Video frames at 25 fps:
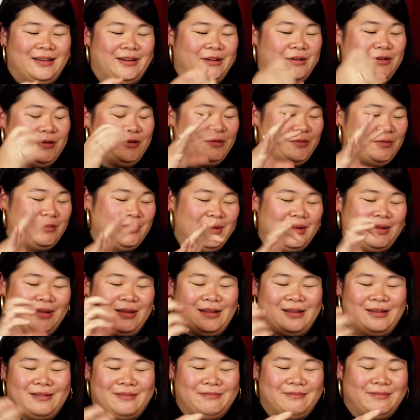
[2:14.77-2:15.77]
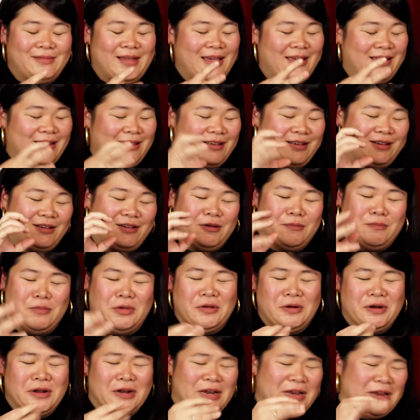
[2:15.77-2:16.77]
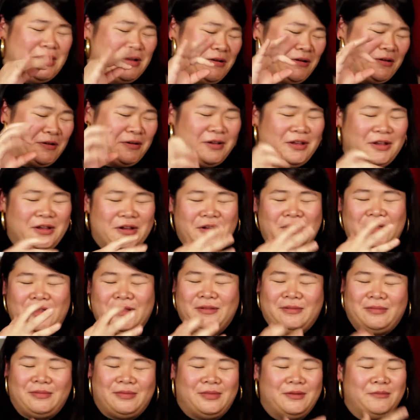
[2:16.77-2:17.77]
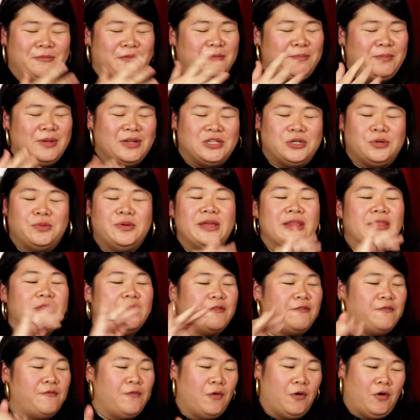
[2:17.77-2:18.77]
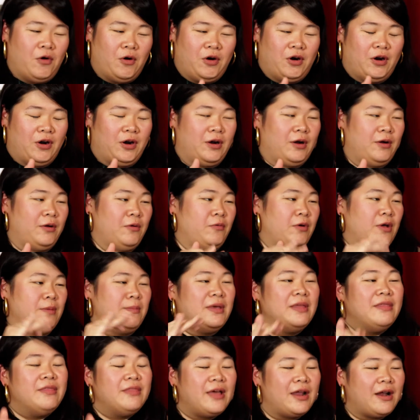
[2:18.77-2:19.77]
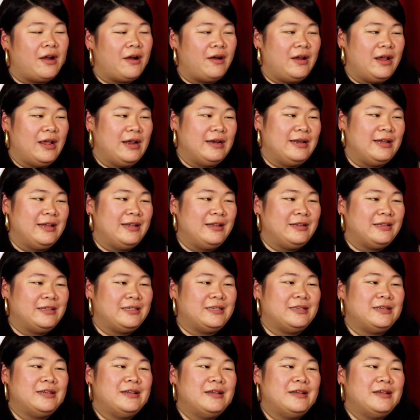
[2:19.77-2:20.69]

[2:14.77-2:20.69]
don't know, uh, like community or mm -hmm. between the four women that are in it, mm